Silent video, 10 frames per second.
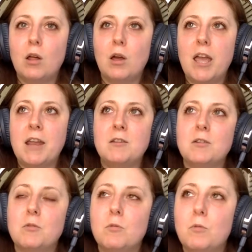
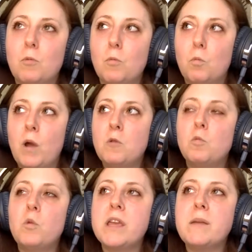And
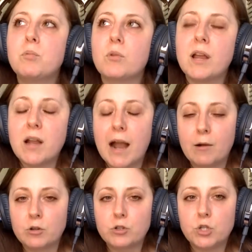when we bring
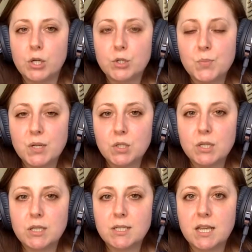our judgment to
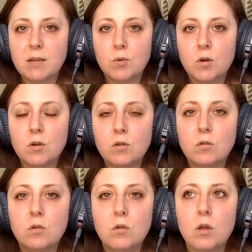the table,
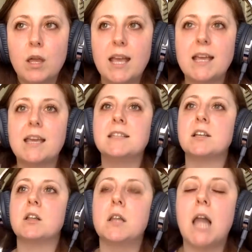it is a
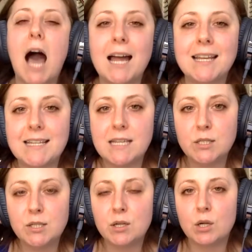lot
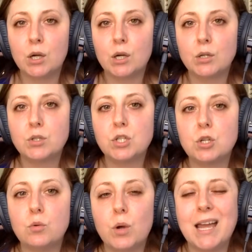easier
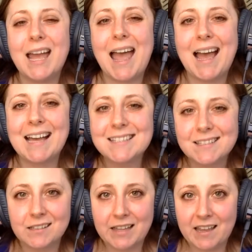to
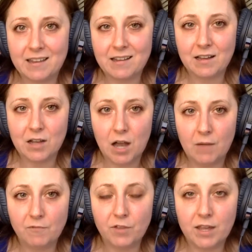escalate a
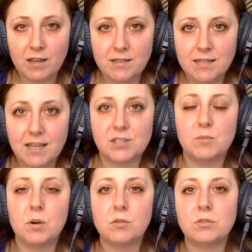conflict as
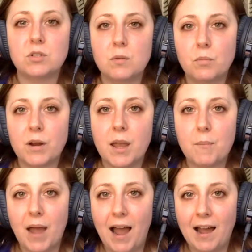opposed to bring it
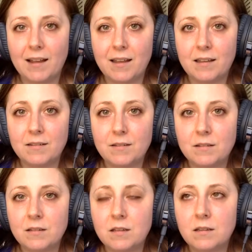back.
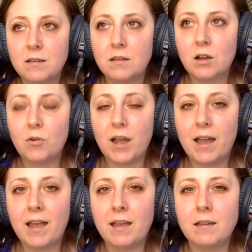
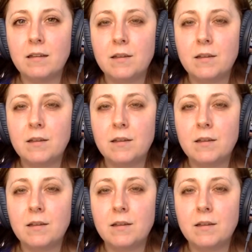Okay?